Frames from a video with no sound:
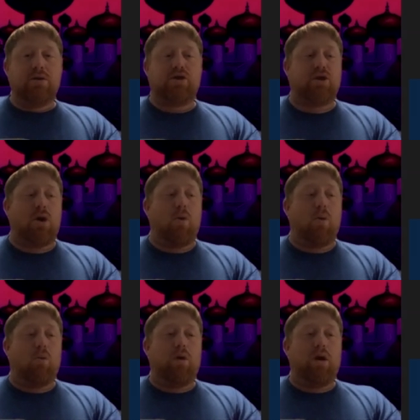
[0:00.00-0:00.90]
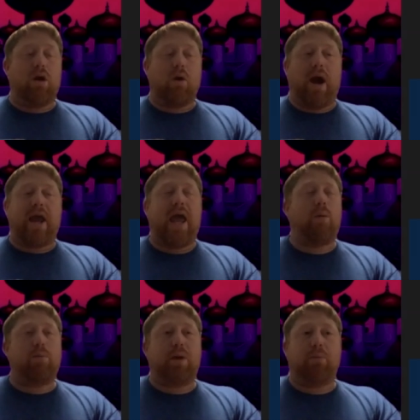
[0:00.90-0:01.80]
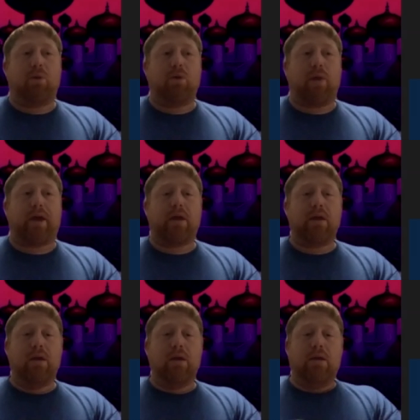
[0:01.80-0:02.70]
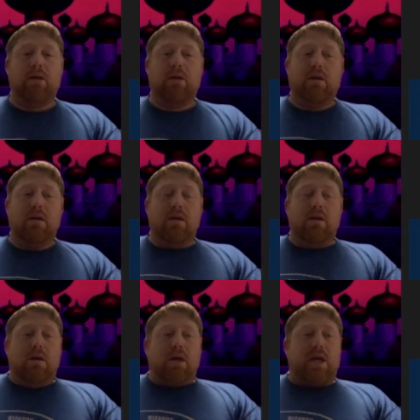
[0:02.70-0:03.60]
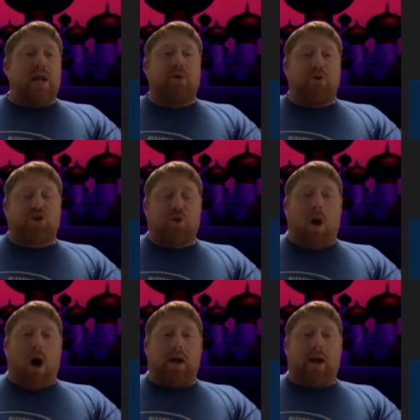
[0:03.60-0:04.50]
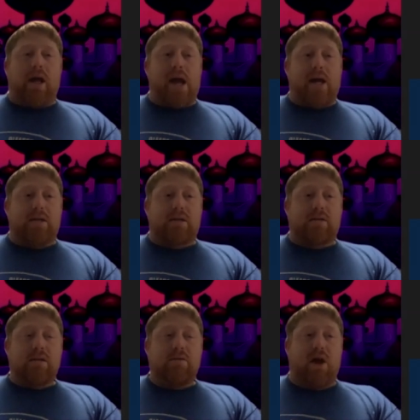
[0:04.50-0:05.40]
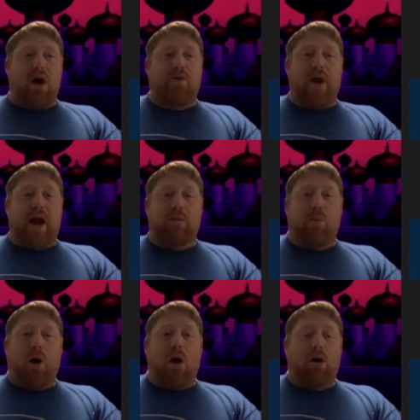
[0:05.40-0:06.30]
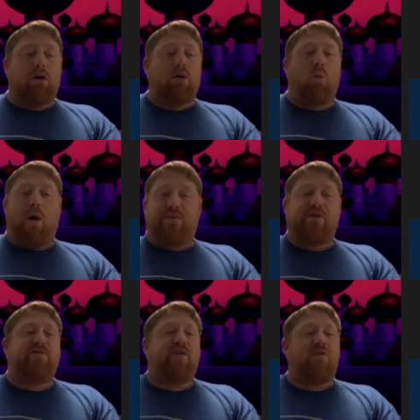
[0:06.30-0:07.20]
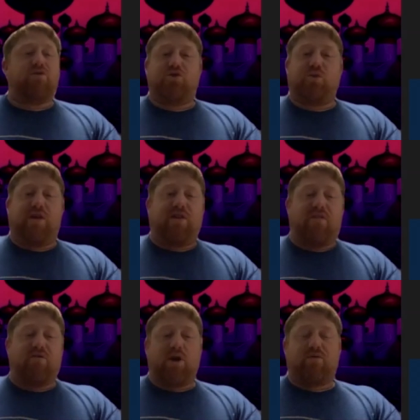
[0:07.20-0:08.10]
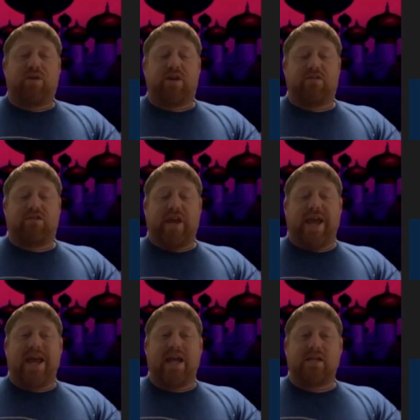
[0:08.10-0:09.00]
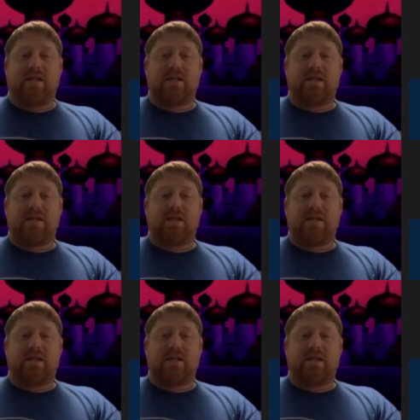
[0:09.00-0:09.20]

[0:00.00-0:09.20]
So, you know, I hate when people like get up there to squat and they unrack the bar or 135 or 225 or whatever it is, and